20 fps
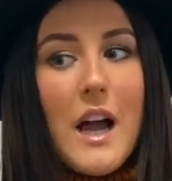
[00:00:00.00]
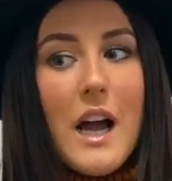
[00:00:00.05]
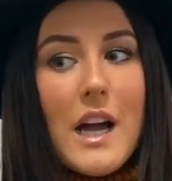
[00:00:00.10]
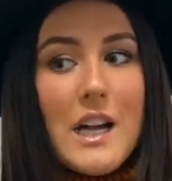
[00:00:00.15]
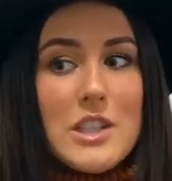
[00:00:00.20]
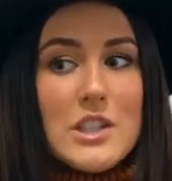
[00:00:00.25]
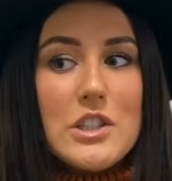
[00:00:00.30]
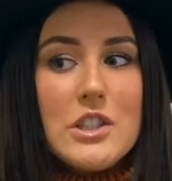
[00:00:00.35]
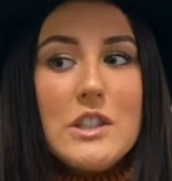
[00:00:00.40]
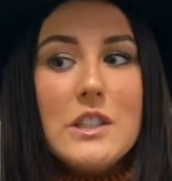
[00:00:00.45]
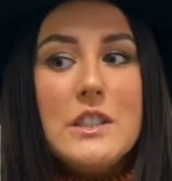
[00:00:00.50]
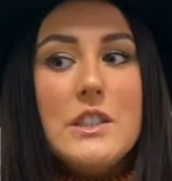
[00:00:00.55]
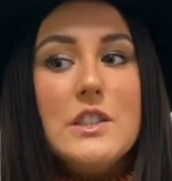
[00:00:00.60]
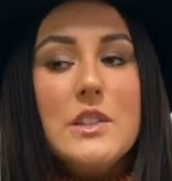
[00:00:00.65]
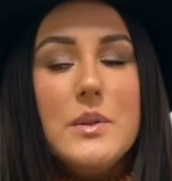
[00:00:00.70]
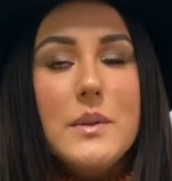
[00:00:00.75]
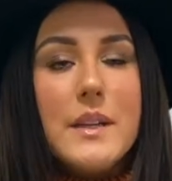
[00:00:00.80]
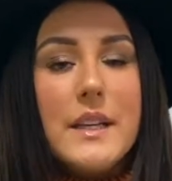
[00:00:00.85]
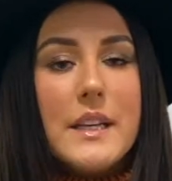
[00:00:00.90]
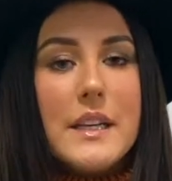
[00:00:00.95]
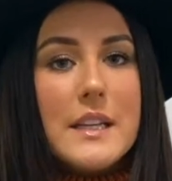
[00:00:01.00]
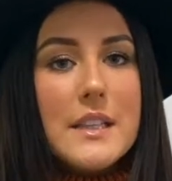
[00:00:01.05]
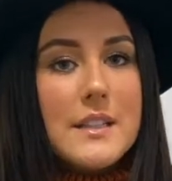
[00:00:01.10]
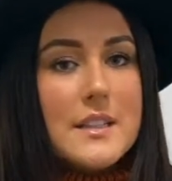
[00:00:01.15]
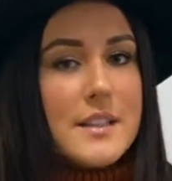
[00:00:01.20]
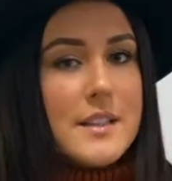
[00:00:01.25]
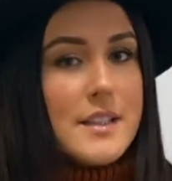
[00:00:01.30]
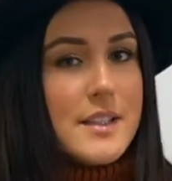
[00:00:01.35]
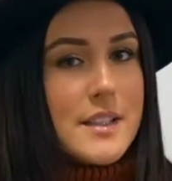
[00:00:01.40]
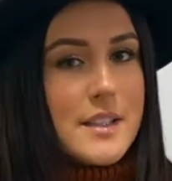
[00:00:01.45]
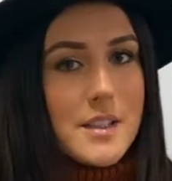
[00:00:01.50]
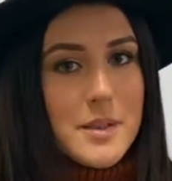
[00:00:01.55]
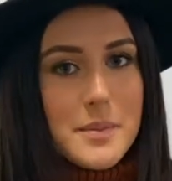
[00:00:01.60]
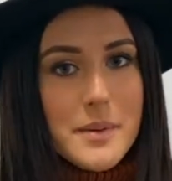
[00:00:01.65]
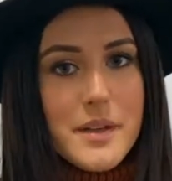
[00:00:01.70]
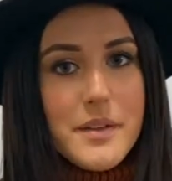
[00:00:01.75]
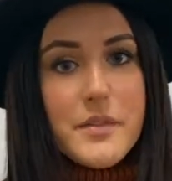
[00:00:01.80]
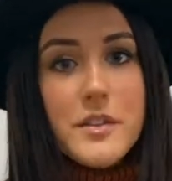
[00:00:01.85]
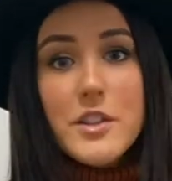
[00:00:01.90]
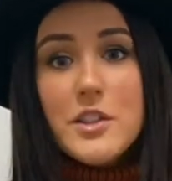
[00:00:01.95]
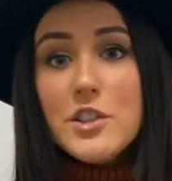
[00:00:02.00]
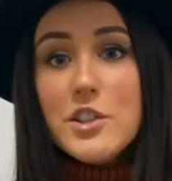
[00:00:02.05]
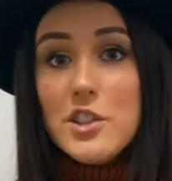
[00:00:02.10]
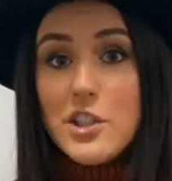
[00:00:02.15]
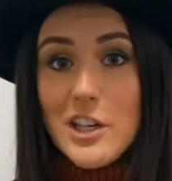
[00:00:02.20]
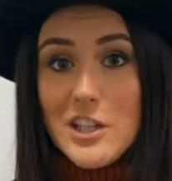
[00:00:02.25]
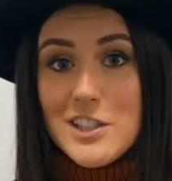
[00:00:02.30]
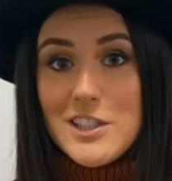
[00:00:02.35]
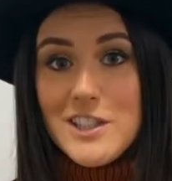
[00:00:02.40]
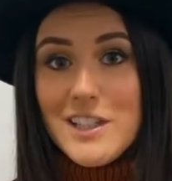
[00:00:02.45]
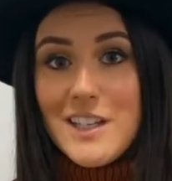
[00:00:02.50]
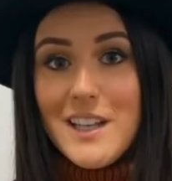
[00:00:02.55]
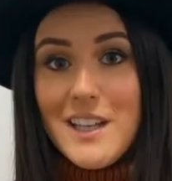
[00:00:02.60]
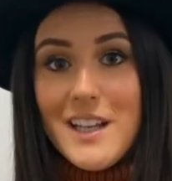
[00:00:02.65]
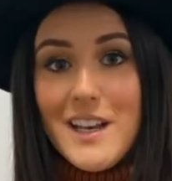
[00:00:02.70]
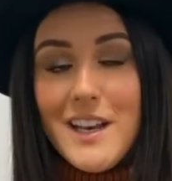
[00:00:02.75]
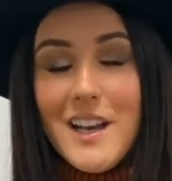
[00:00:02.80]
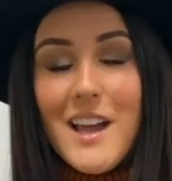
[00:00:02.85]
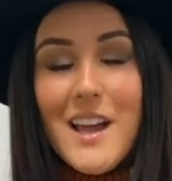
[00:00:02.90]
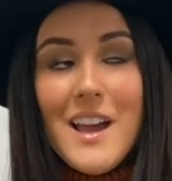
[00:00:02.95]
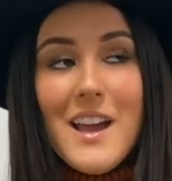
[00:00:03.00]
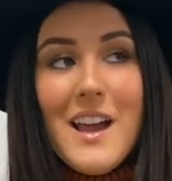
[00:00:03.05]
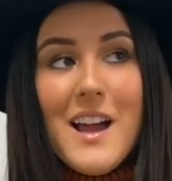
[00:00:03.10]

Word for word: actually doing a little bit of construction in.